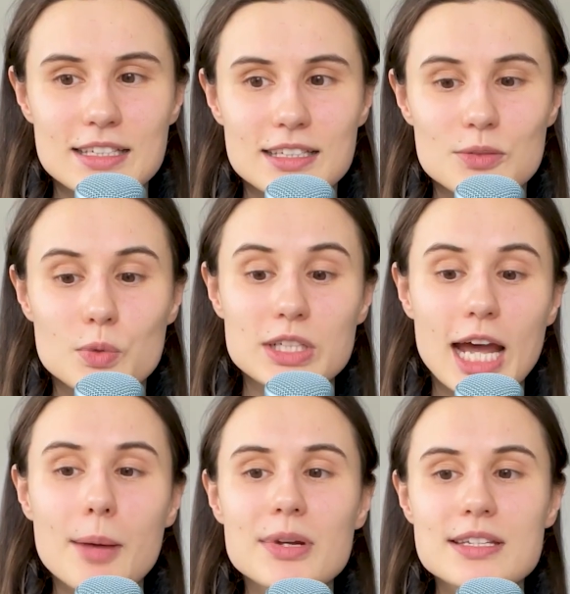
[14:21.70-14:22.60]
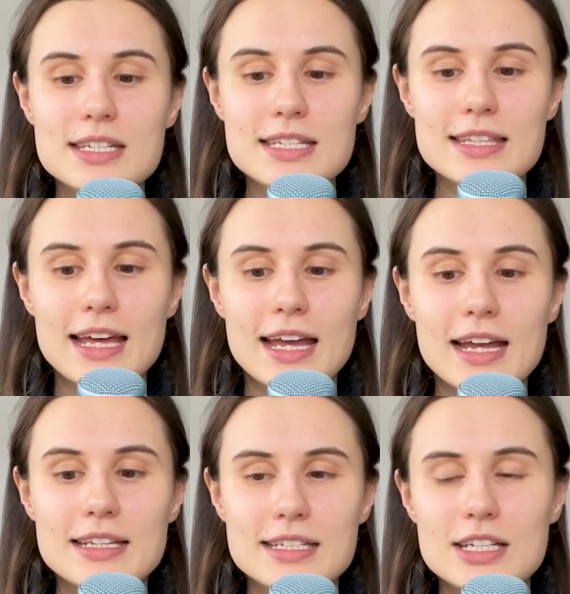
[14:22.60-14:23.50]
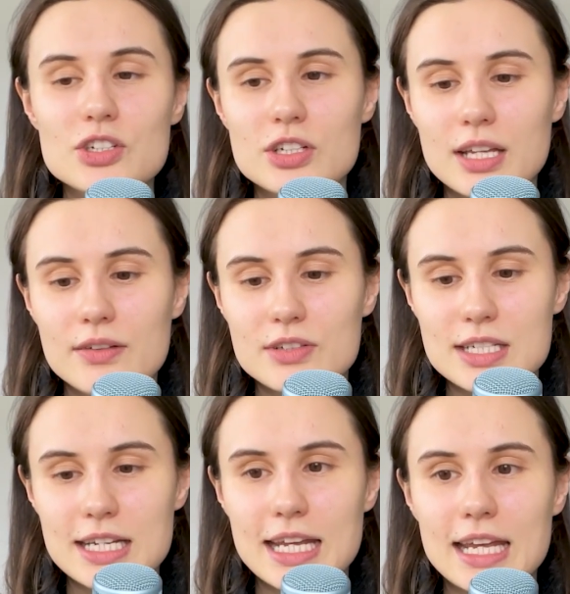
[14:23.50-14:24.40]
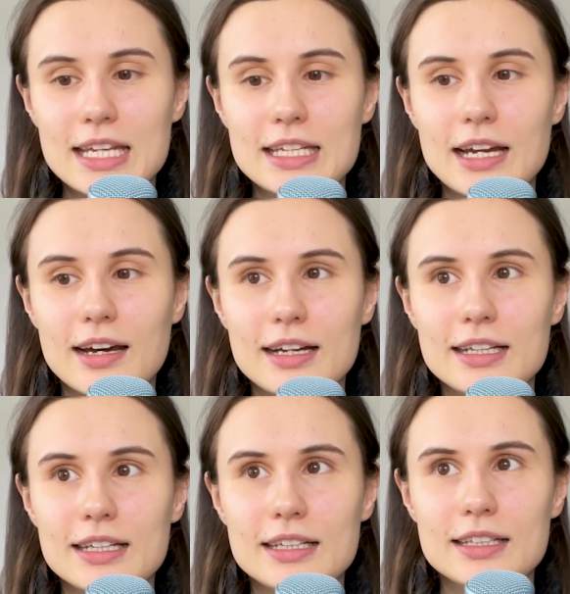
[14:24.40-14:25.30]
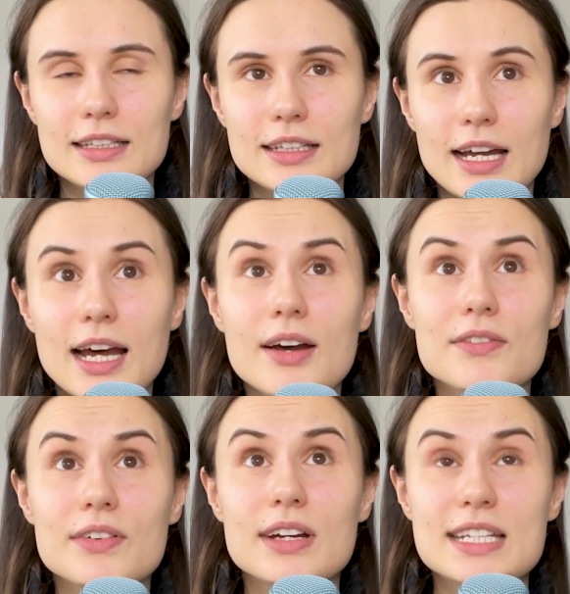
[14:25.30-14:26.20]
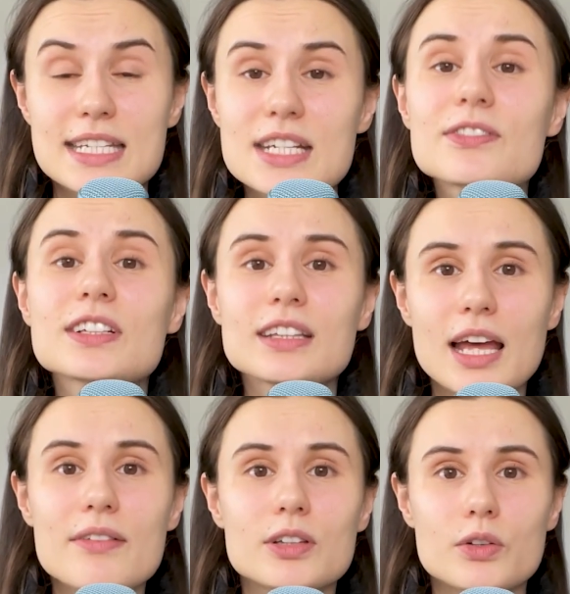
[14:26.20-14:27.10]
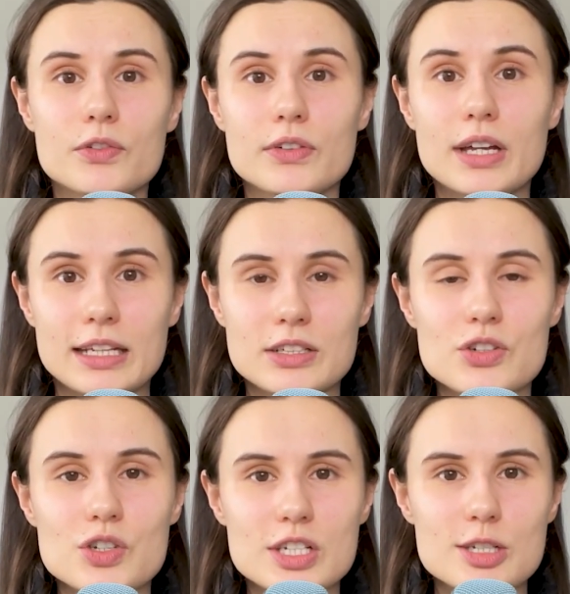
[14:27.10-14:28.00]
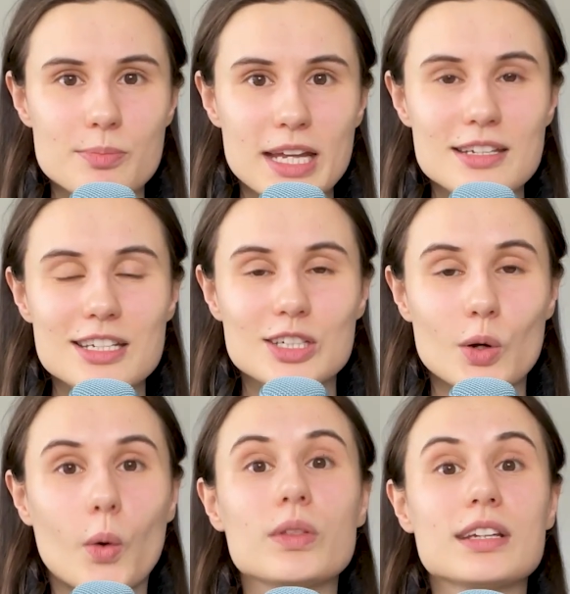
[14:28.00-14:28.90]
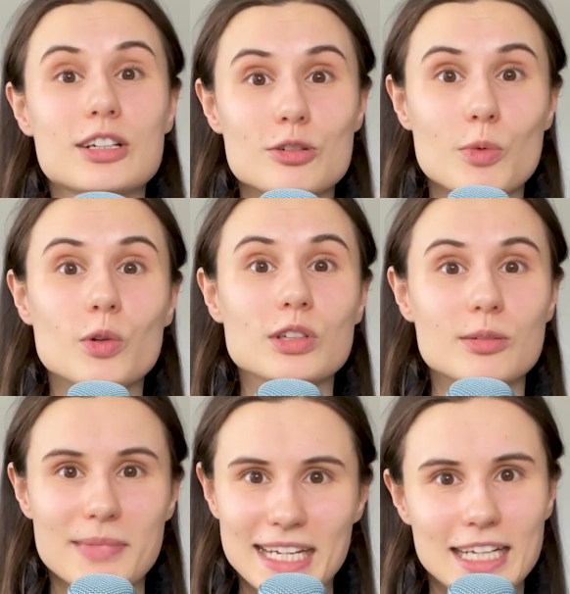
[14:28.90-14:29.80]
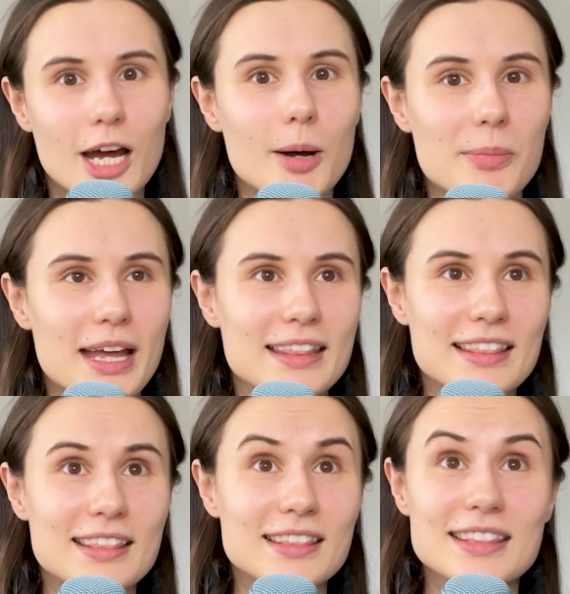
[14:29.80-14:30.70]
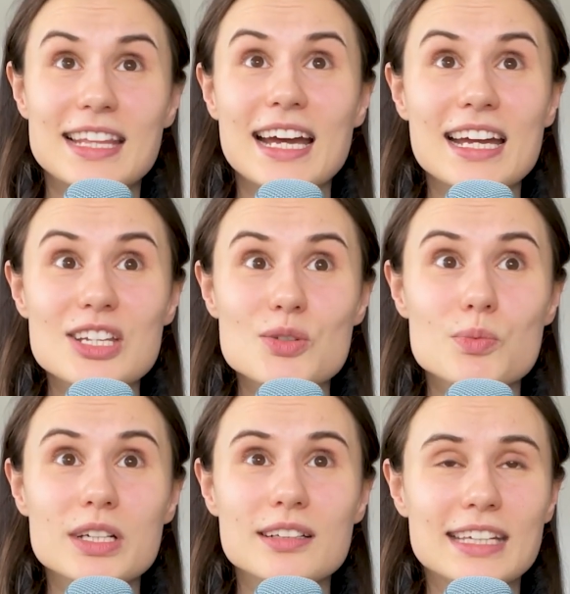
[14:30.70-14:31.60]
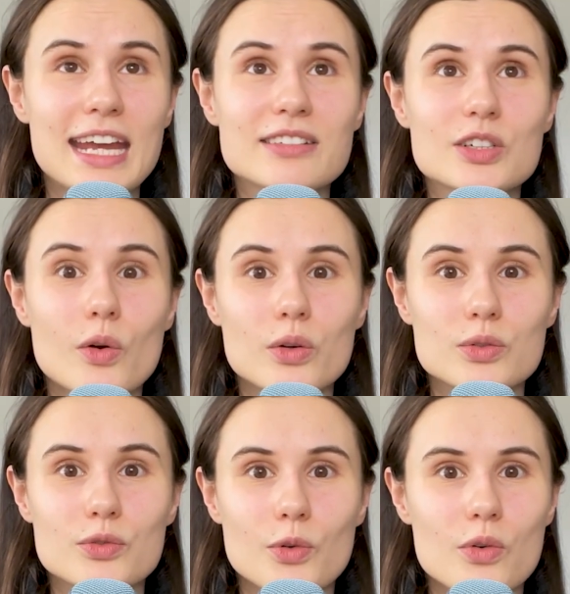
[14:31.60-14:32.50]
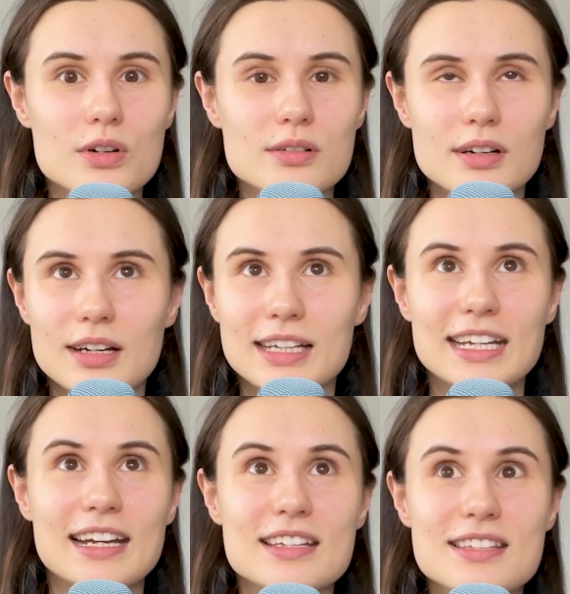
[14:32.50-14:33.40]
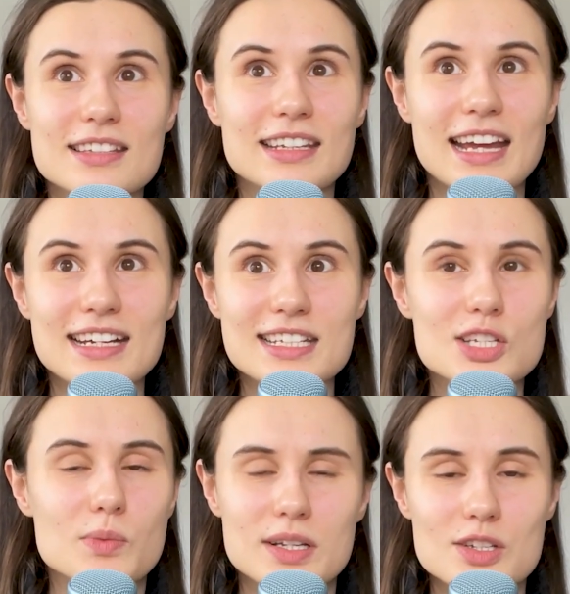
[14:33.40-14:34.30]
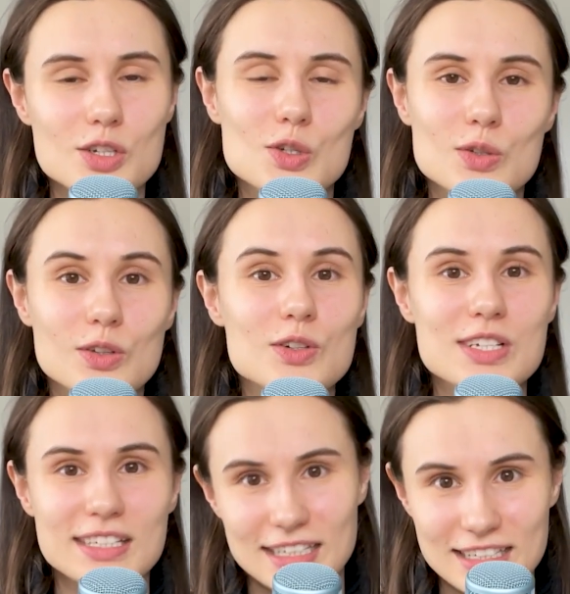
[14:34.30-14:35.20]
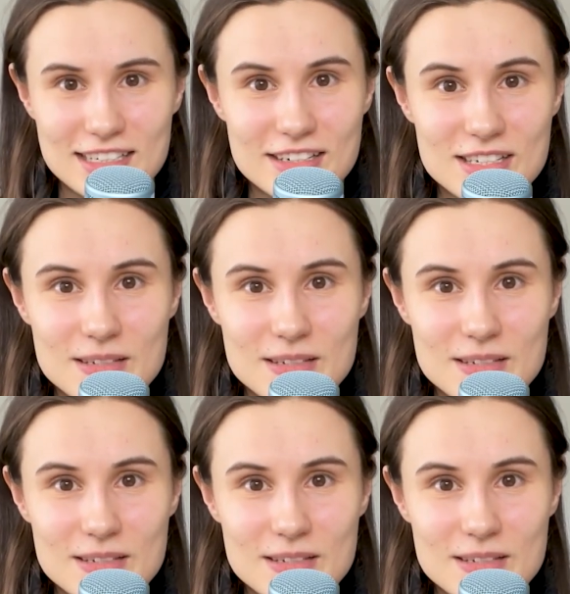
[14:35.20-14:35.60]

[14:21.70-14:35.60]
what happens is that each and every day I have a different level of energy depending on the hormonal makeup, and that will carry on for, I guess, the next 20 to 30 years.